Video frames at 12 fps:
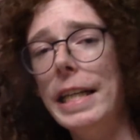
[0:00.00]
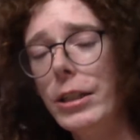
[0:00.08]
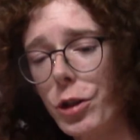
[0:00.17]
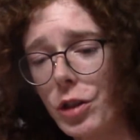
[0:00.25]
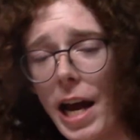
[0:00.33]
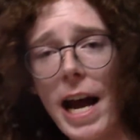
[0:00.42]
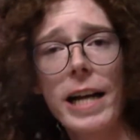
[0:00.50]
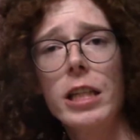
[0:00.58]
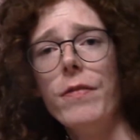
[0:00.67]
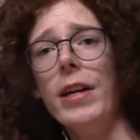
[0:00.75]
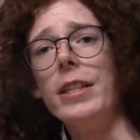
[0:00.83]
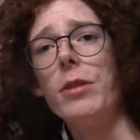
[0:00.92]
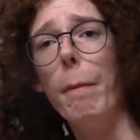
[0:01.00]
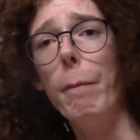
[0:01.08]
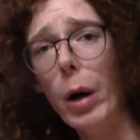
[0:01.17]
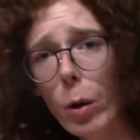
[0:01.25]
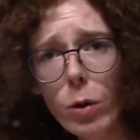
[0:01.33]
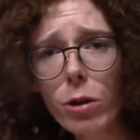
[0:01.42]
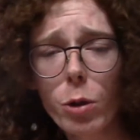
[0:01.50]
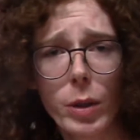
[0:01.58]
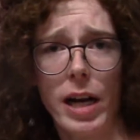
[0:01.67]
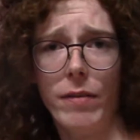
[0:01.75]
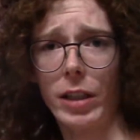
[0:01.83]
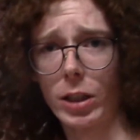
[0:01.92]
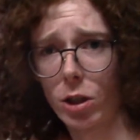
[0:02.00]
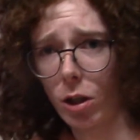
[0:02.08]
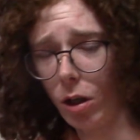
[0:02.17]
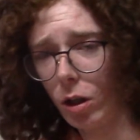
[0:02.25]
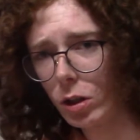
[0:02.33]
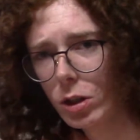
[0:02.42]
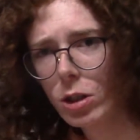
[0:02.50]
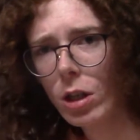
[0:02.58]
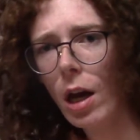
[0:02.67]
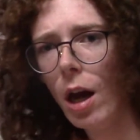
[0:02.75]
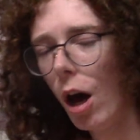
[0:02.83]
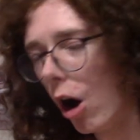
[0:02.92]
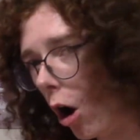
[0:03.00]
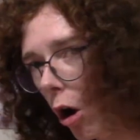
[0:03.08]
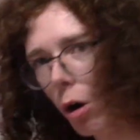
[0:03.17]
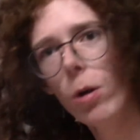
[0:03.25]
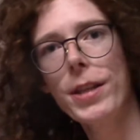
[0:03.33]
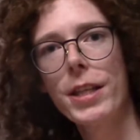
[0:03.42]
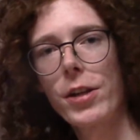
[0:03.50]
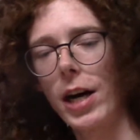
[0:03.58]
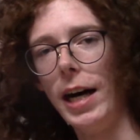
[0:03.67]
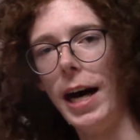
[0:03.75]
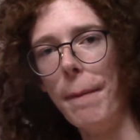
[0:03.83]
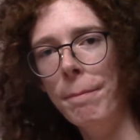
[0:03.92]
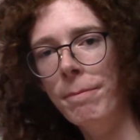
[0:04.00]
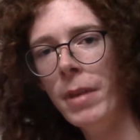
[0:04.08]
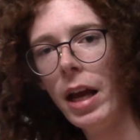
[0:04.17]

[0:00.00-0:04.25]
It just activates both graphics cards all the time,